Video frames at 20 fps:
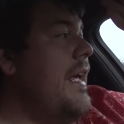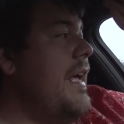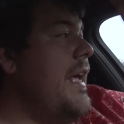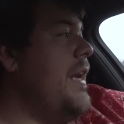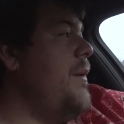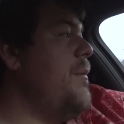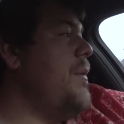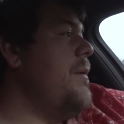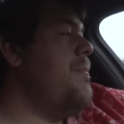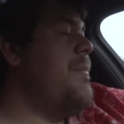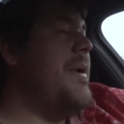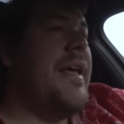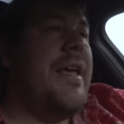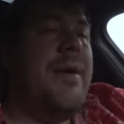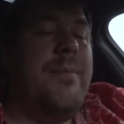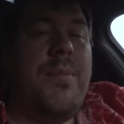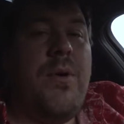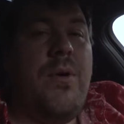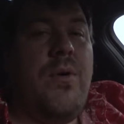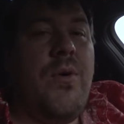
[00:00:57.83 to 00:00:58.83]
Anyway,
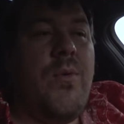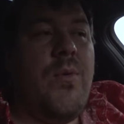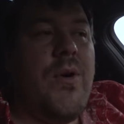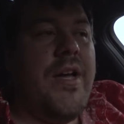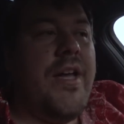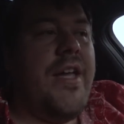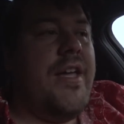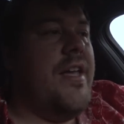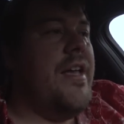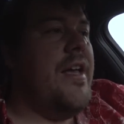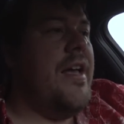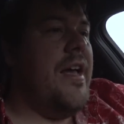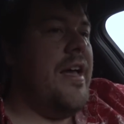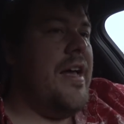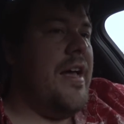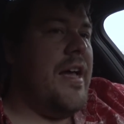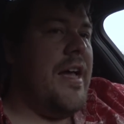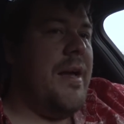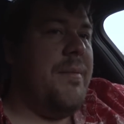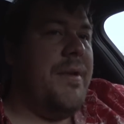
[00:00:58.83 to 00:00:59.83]
begging bowl away,
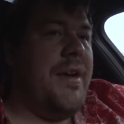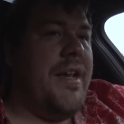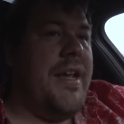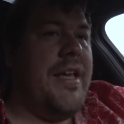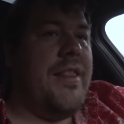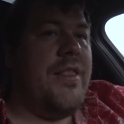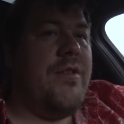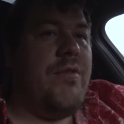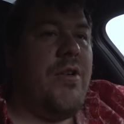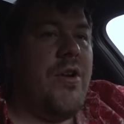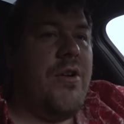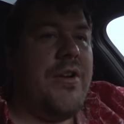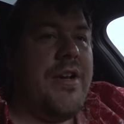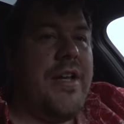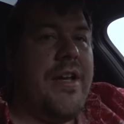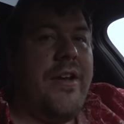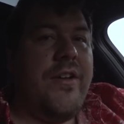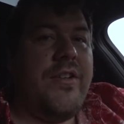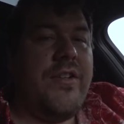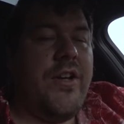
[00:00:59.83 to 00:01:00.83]
uh, I'm going to hit the road
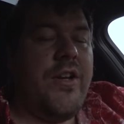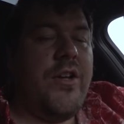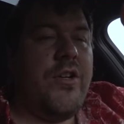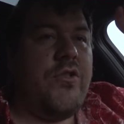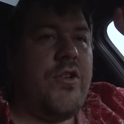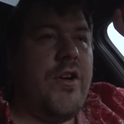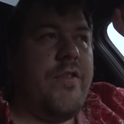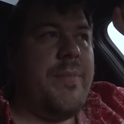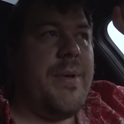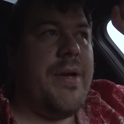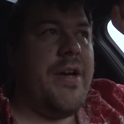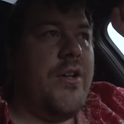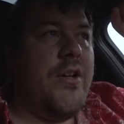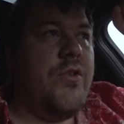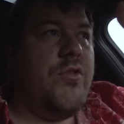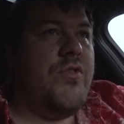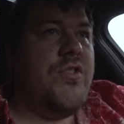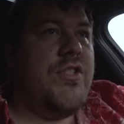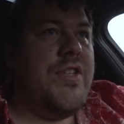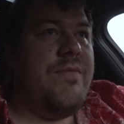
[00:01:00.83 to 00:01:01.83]
now because I've got to drive
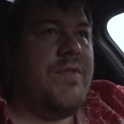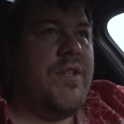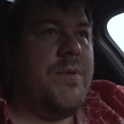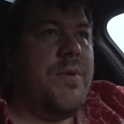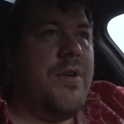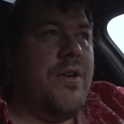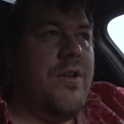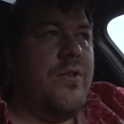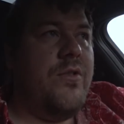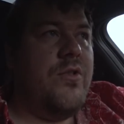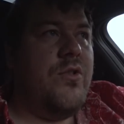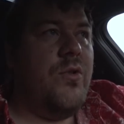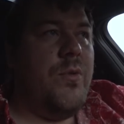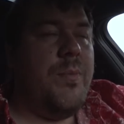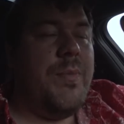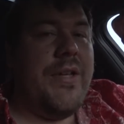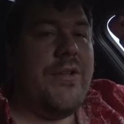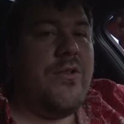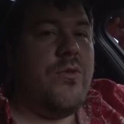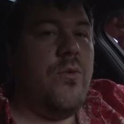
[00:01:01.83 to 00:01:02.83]
hundred seventy miles to a
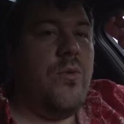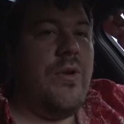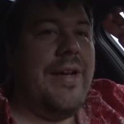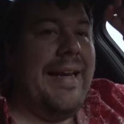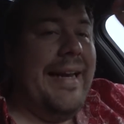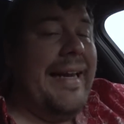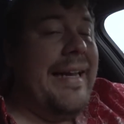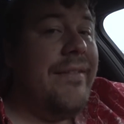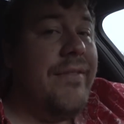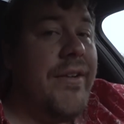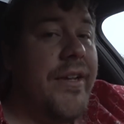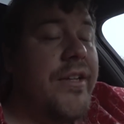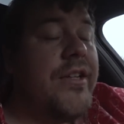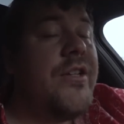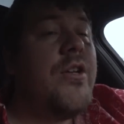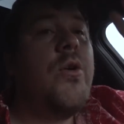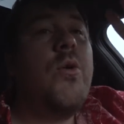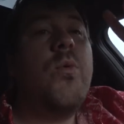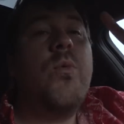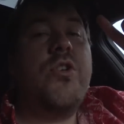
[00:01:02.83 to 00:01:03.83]
place called
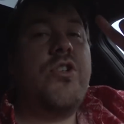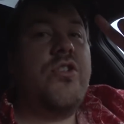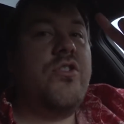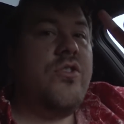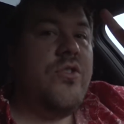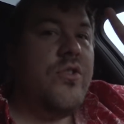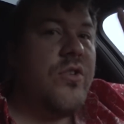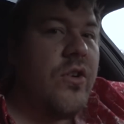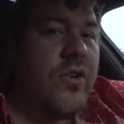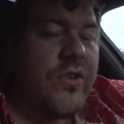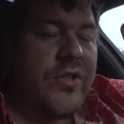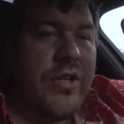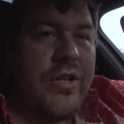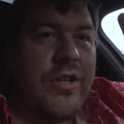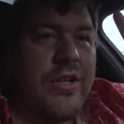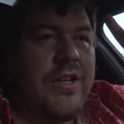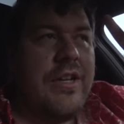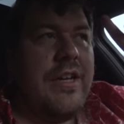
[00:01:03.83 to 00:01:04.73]
Cleveland, which is not